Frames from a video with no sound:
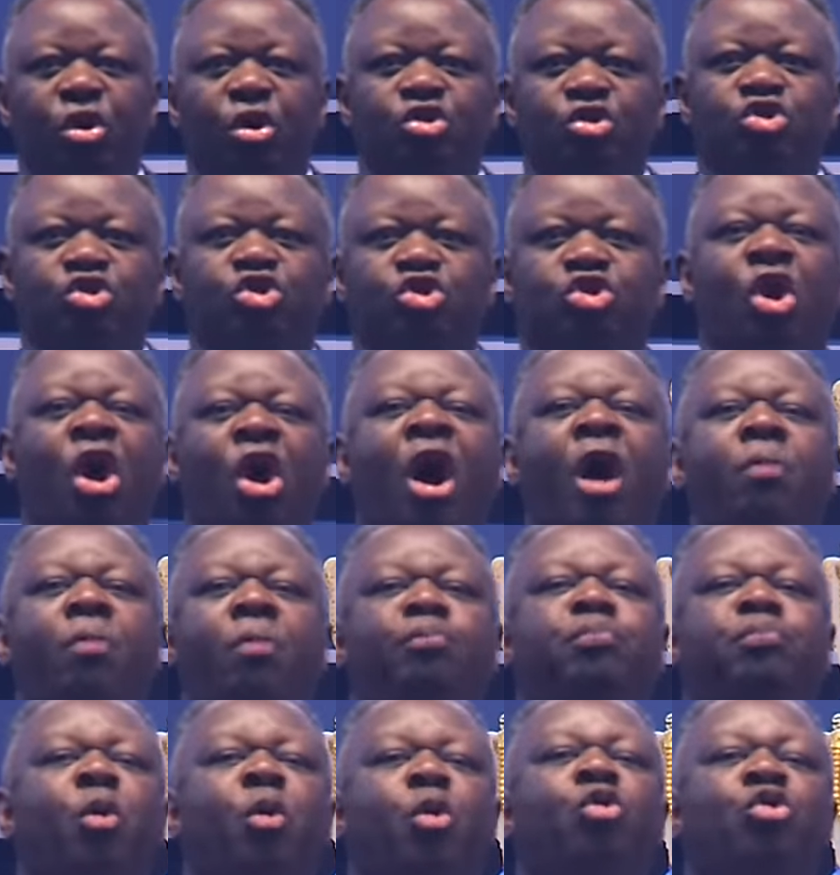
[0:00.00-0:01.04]

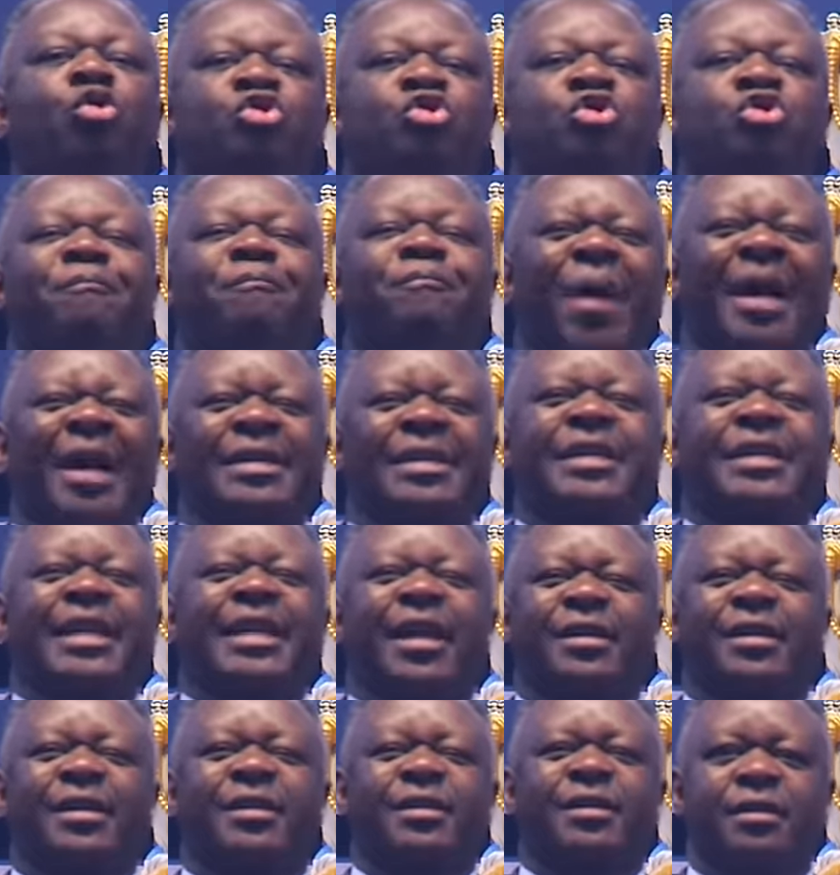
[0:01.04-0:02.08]
Strong bulls of
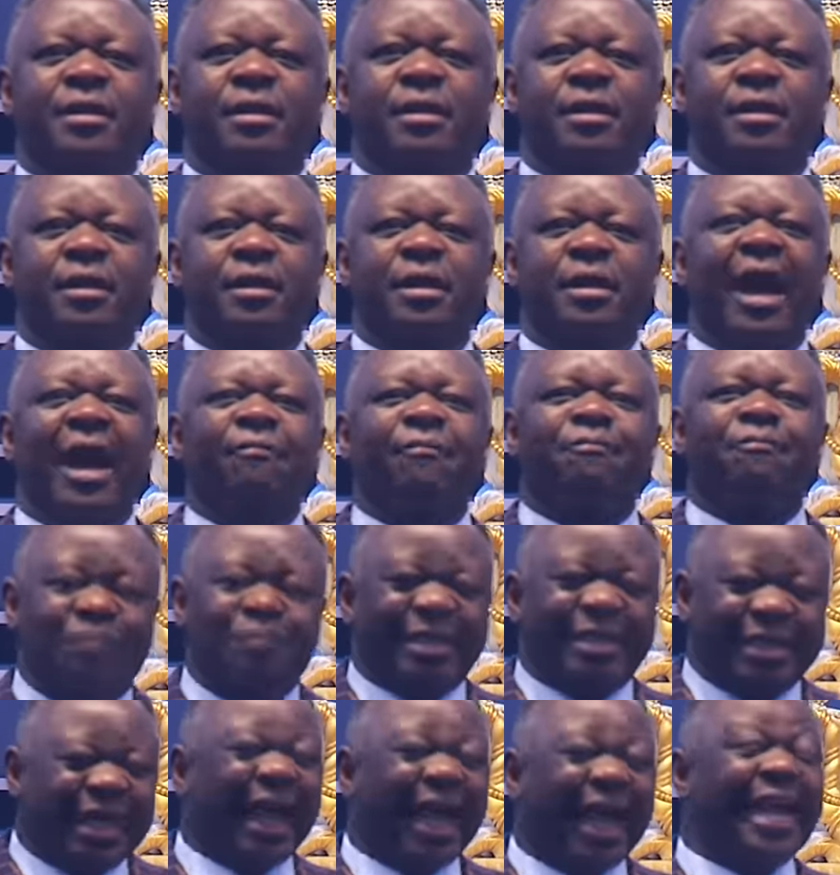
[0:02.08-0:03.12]
Bashan have
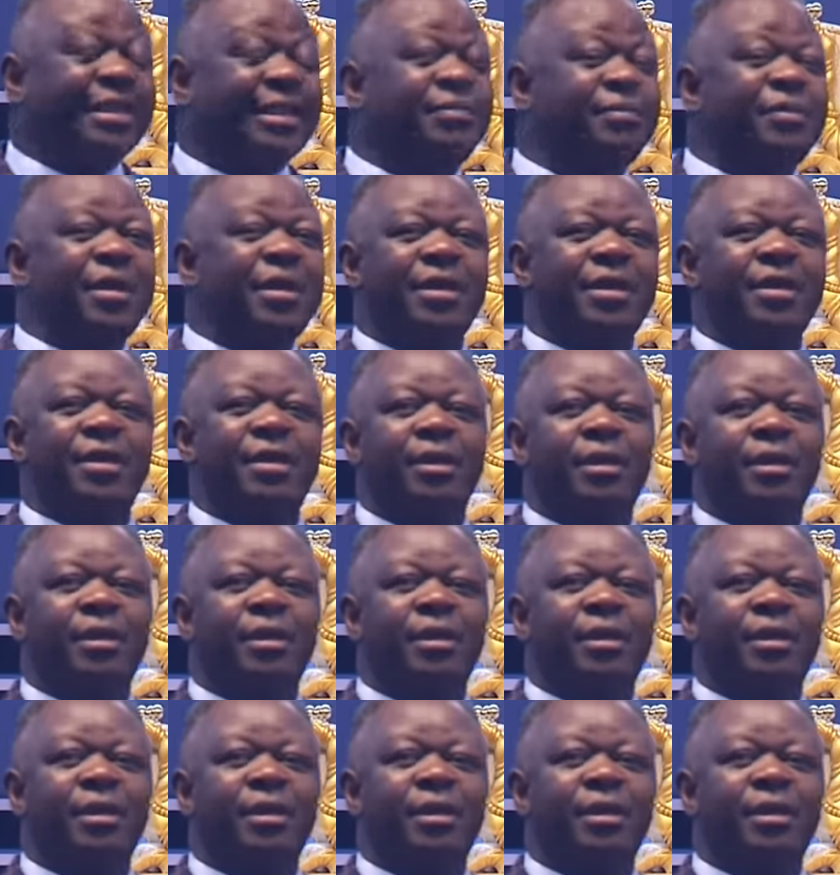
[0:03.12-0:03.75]
beset me